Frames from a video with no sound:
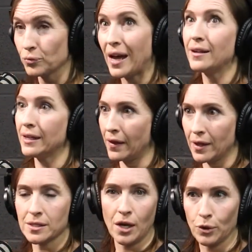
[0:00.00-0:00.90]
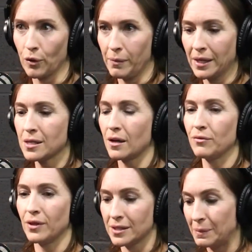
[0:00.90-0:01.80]
And again, that's that growth mindset of
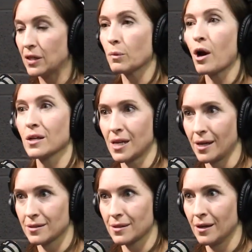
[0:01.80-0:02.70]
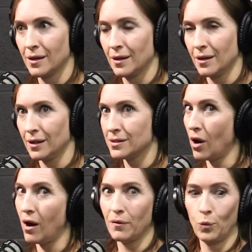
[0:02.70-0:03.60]
let's be in the process. It's
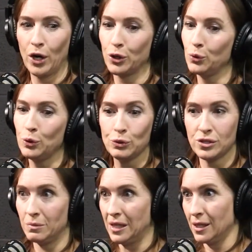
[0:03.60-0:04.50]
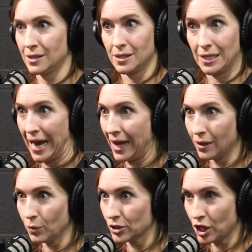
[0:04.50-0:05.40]
not where you used to be to today
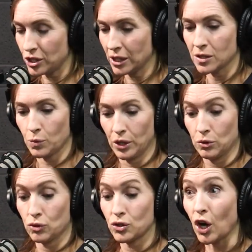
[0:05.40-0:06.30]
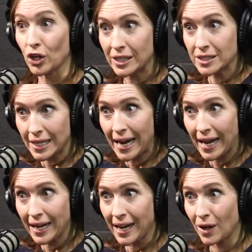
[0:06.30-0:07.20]
that we're judging. It's where you started
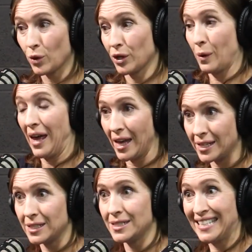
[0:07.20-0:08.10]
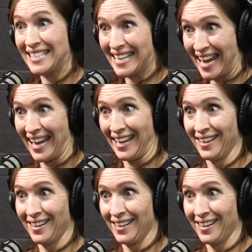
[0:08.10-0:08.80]
today and where you ended today.